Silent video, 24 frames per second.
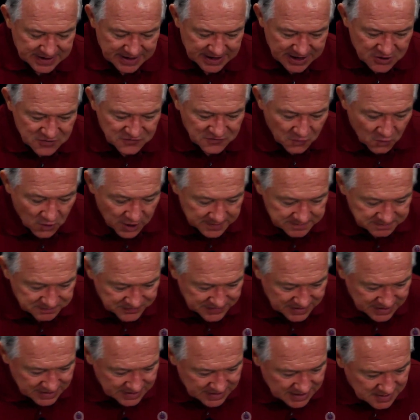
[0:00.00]
Here's one.
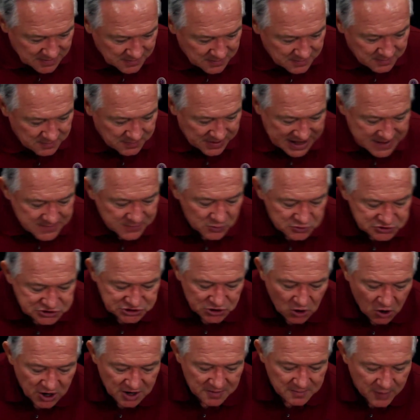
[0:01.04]
People
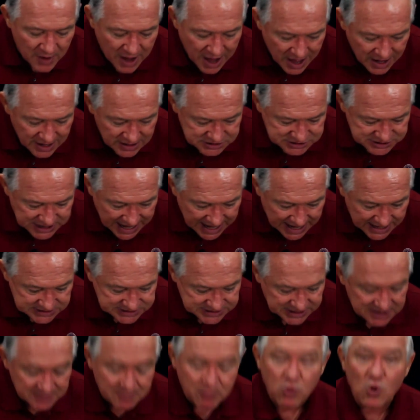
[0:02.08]
start
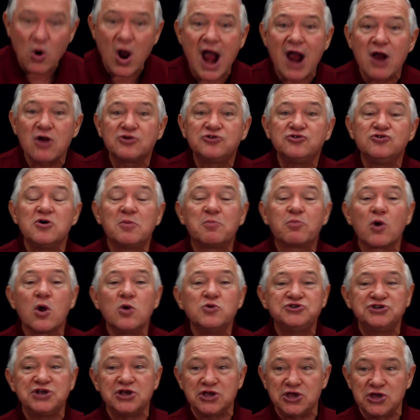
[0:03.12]
apologizing prior to
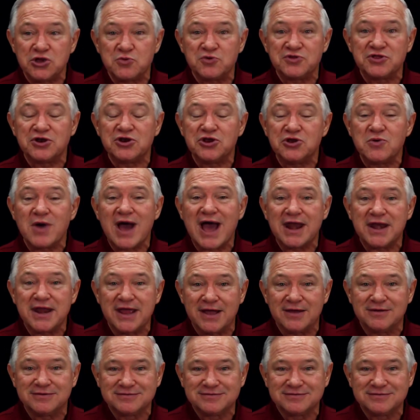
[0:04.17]
approaching you with a new idea.